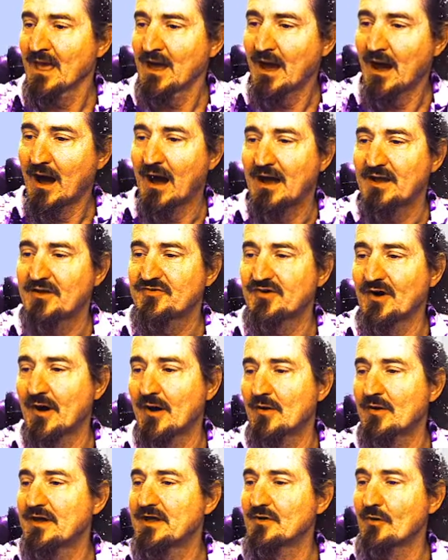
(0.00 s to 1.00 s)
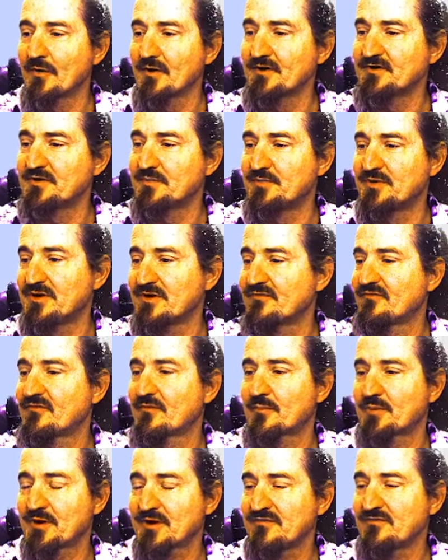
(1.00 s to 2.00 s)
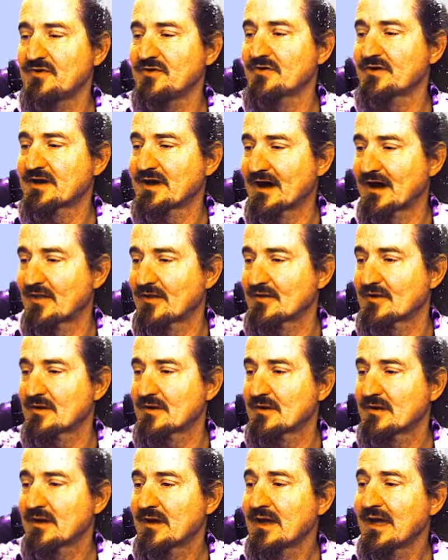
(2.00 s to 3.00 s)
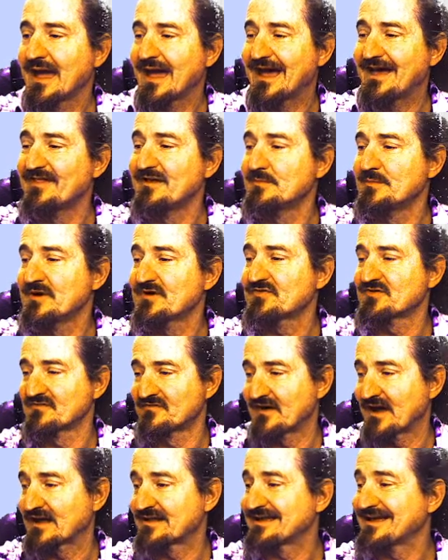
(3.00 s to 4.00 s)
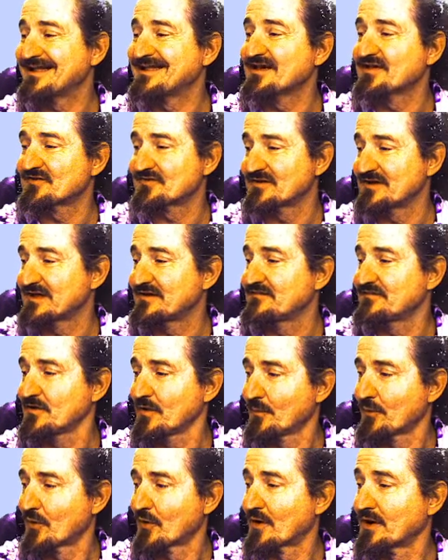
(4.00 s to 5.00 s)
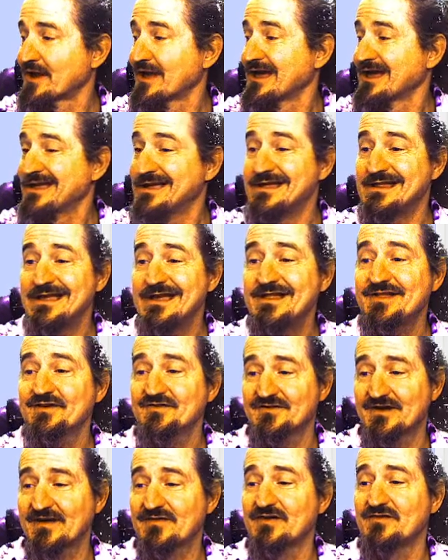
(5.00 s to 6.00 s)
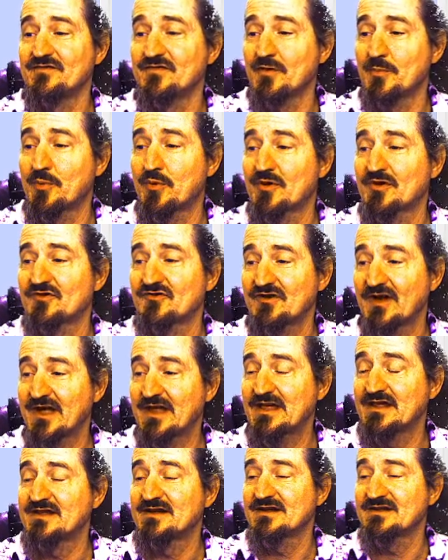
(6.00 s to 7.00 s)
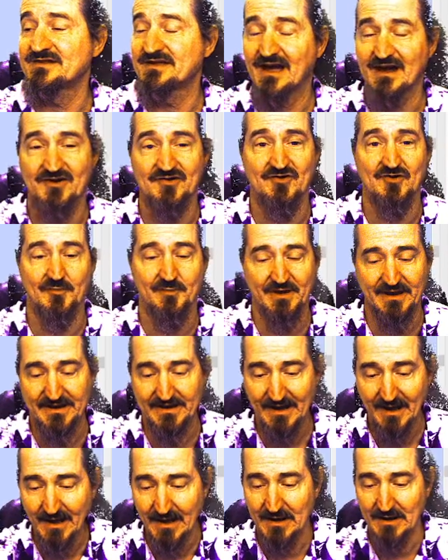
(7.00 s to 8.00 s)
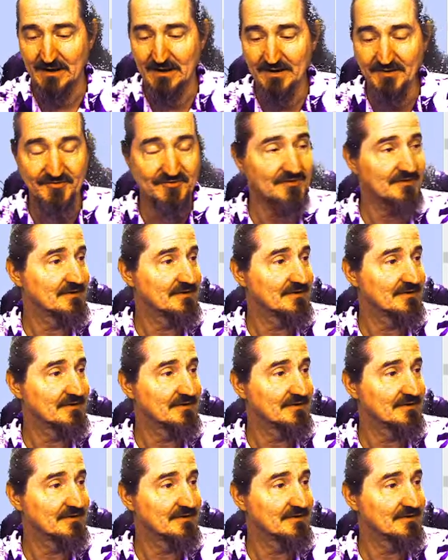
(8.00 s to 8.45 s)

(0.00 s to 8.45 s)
all right, so in order to preview the color and the mist effect in the 3D viewport, you need to set the viewport shading to texture, because